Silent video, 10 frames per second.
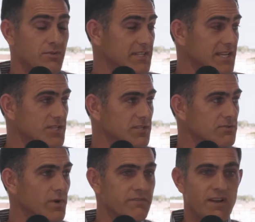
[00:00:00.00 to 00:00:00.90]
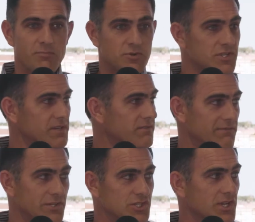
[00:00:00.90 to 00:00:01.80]
was an agent, 25% of
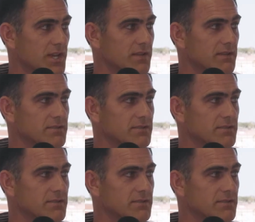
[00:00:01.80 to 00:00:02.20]
every check